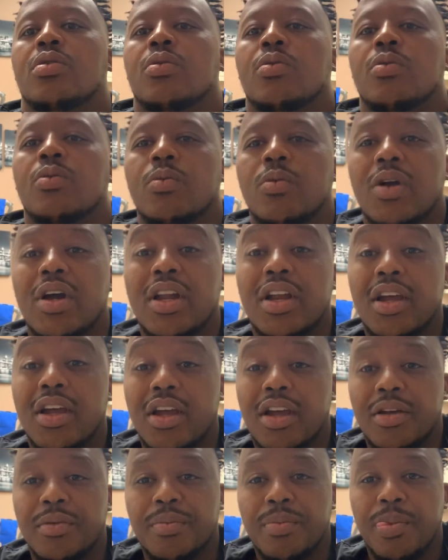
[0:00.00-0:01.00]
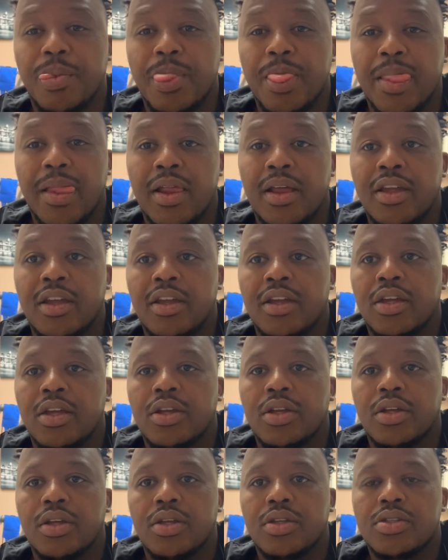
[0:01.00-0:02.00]
What up?
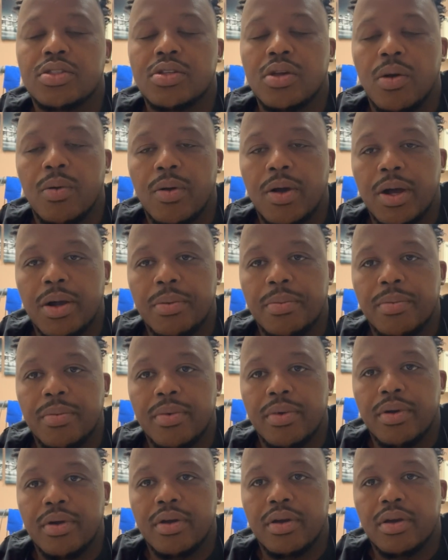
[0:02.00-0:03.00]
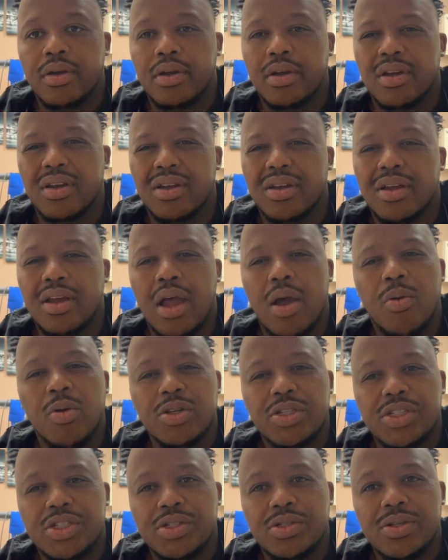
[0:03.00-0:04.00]
So, um, I
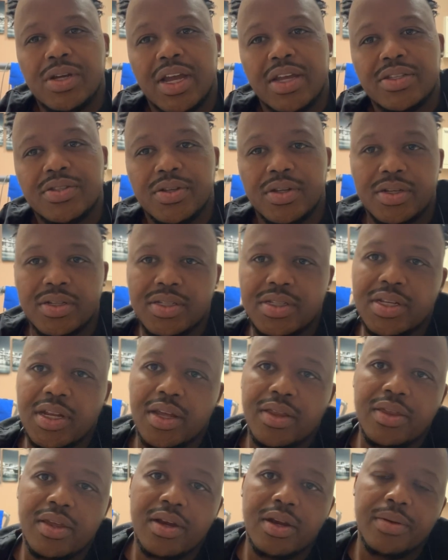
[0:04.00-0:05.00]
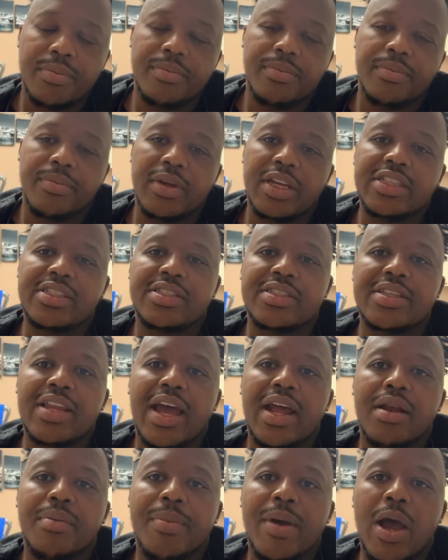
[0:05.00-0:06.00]
want you guys to understand that um, it's
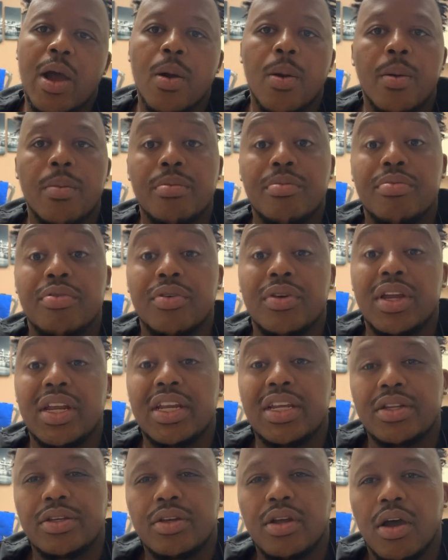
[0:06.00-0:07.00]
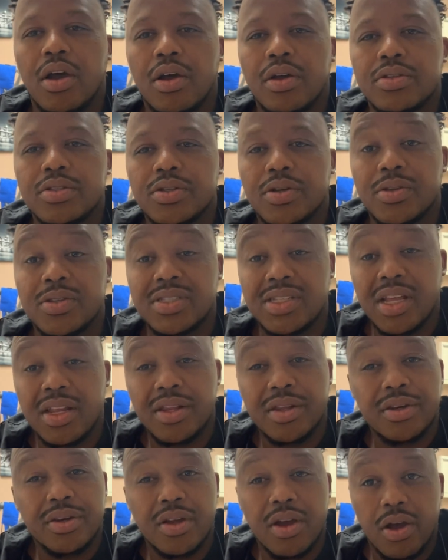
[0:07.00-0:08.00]
not about breeding dogs or
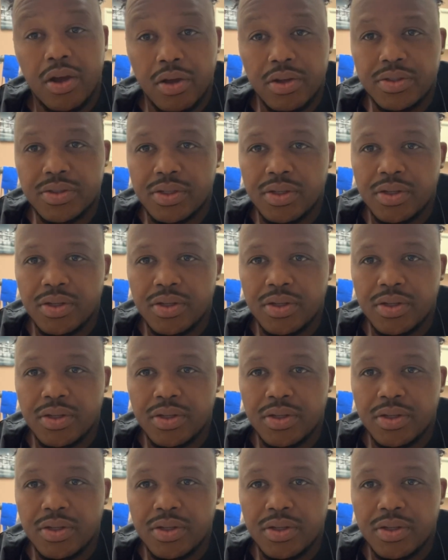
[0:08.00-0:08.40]
selling dogs